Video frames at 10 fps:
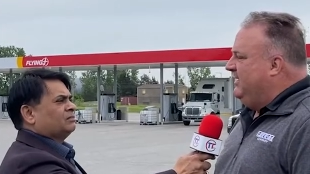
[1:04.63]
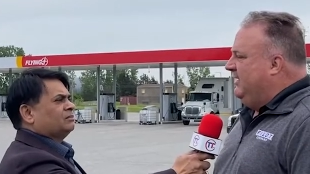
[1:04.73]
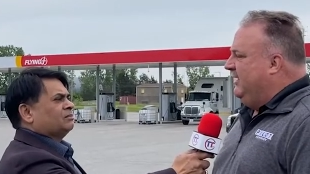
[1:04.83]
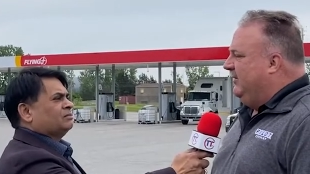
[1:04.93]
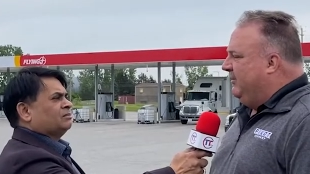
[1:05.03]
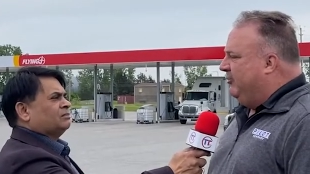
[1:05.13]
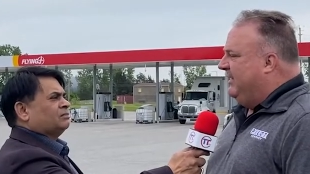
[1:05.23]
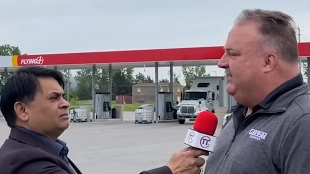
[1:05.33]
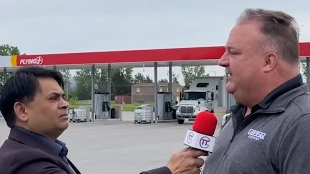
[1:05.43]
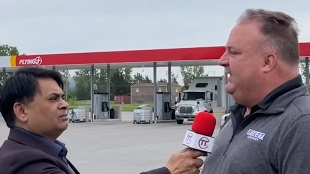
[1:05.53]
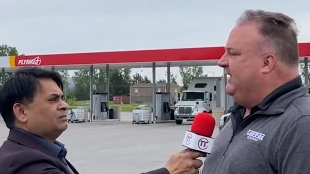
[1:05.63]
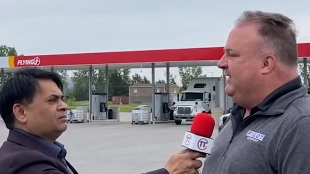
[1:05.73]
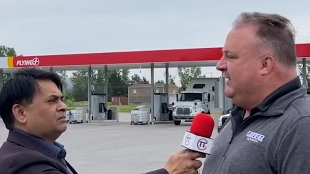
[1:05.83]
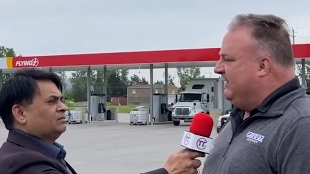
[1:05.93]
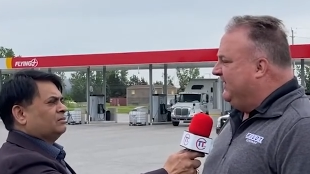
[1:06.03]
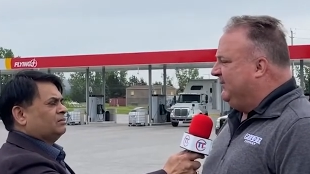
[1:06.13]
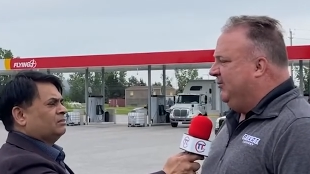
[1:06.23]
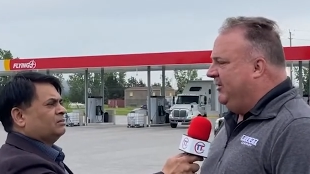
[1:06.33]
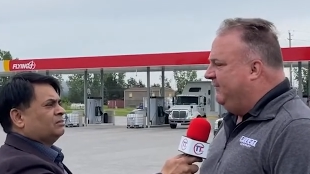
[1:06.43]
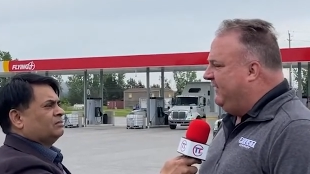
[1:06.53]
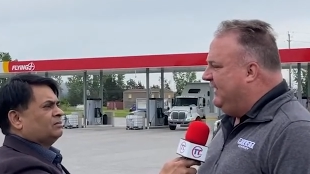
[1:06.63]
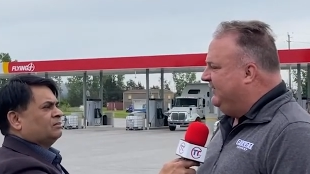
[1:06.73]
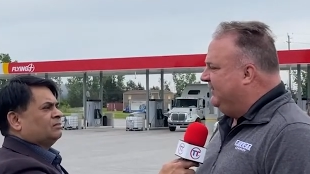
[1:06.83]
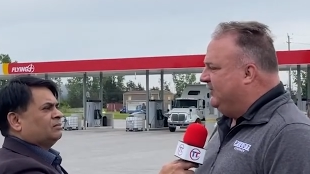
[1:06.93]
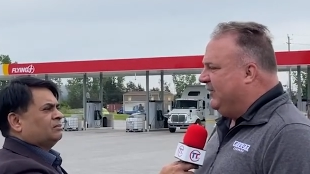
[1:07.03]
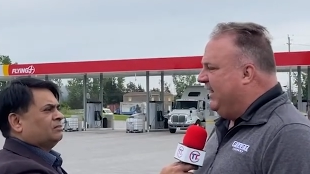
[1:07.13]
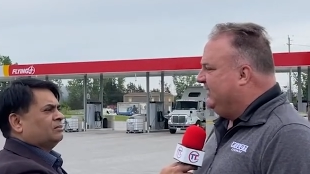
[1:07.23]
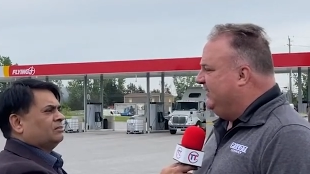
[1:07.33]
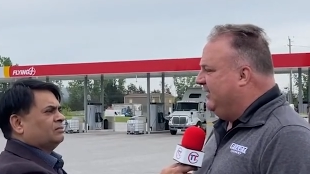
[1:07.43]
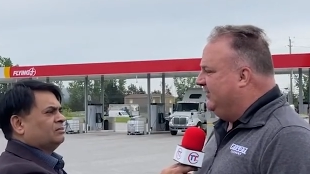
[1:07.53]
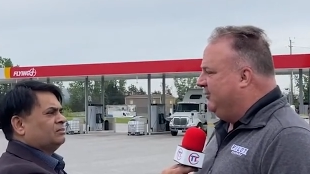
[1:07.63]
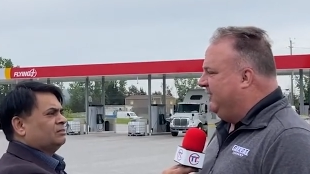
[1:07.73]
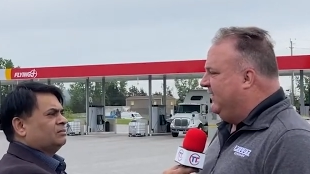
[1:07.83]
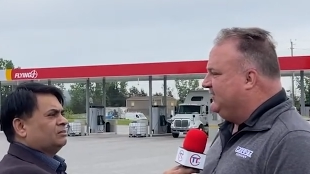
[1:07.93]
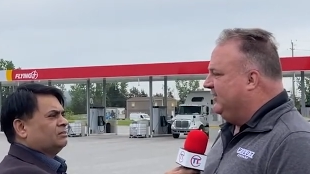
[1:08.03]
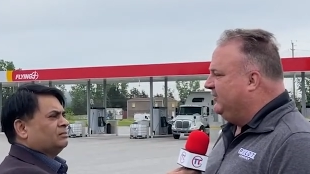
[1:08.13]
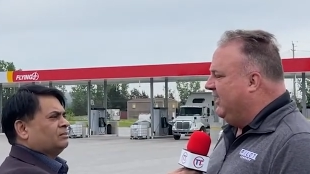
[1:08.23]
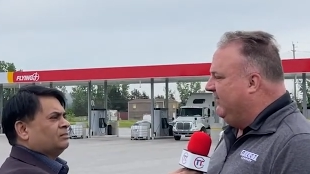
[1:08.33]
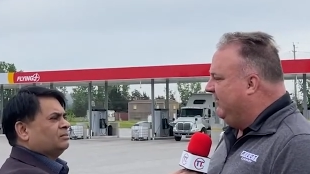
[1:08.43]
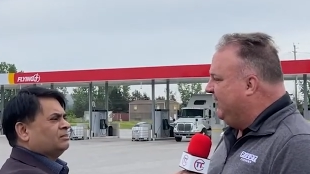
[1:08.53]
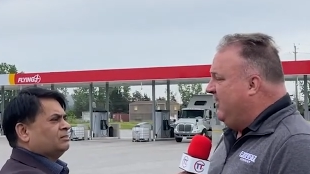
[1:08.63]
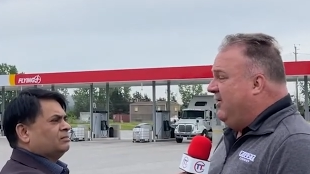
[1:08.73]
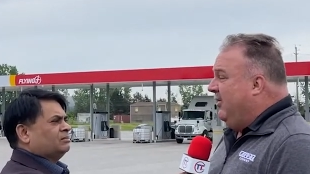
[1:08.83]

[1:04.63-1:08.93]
Speaker 1: you know the pricing and the customer interface and attracting the professional drivers.